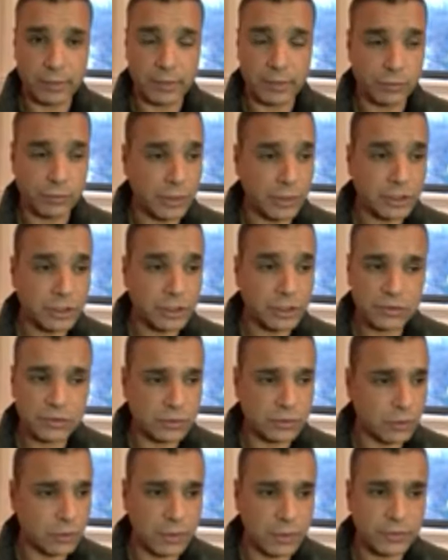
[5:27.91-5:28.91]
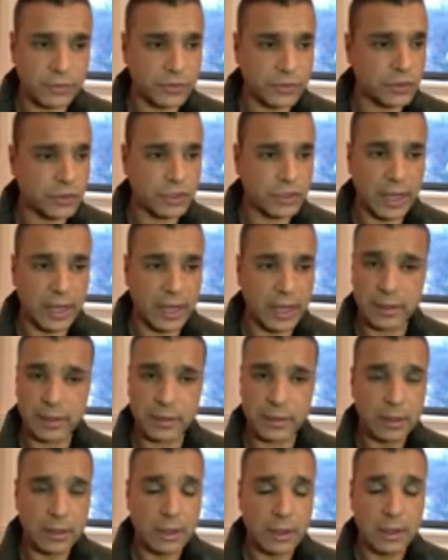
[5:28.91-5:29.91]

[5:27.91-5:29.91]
The Russians don't understand